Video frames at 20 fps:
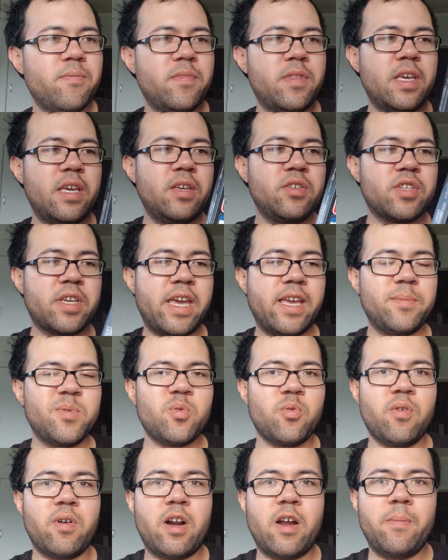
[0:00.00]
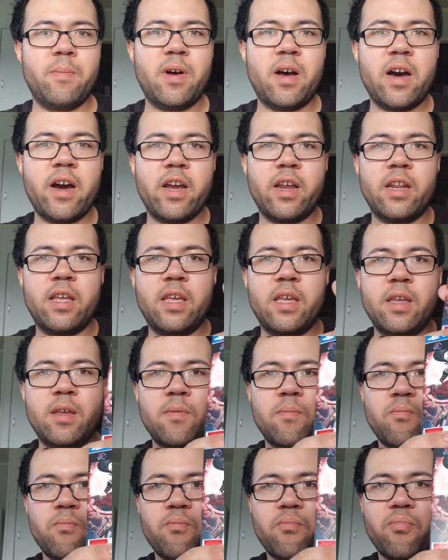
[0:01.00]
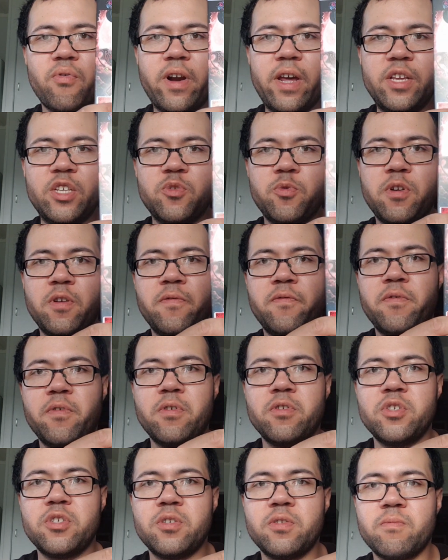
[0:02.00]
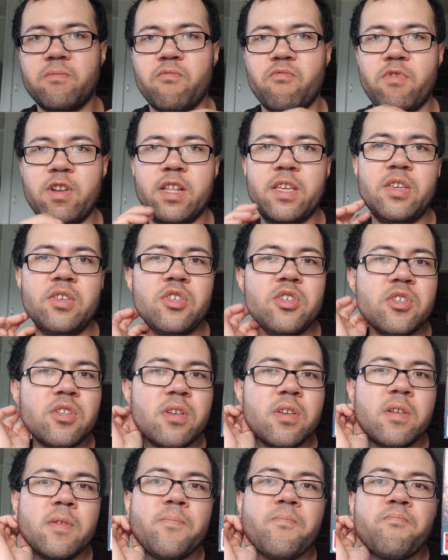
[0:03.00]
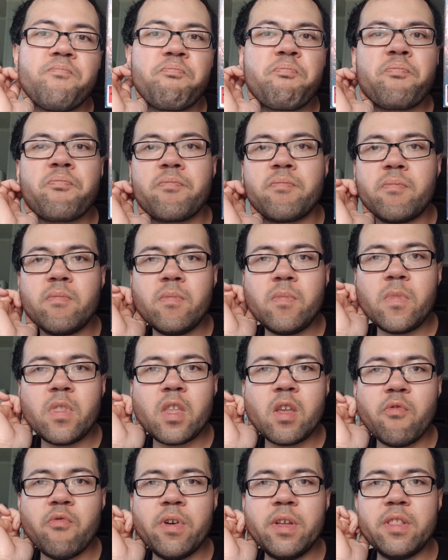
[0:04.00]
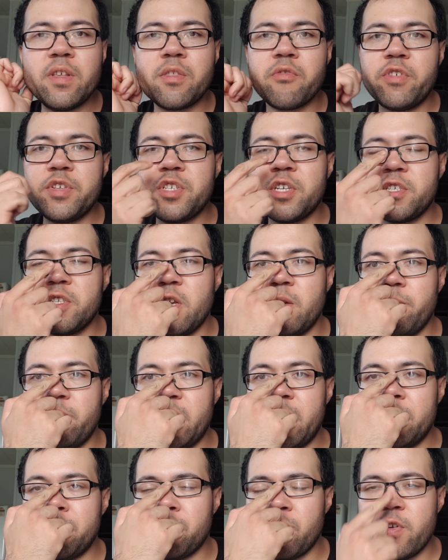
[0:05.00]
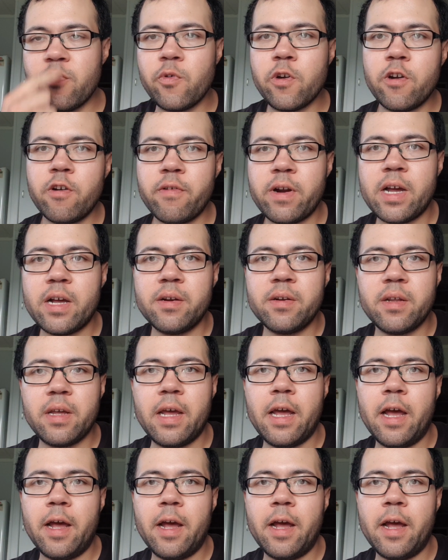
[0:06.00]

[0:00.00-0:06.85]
These games were highly praised when it first released, when the 360 and PS3 were around.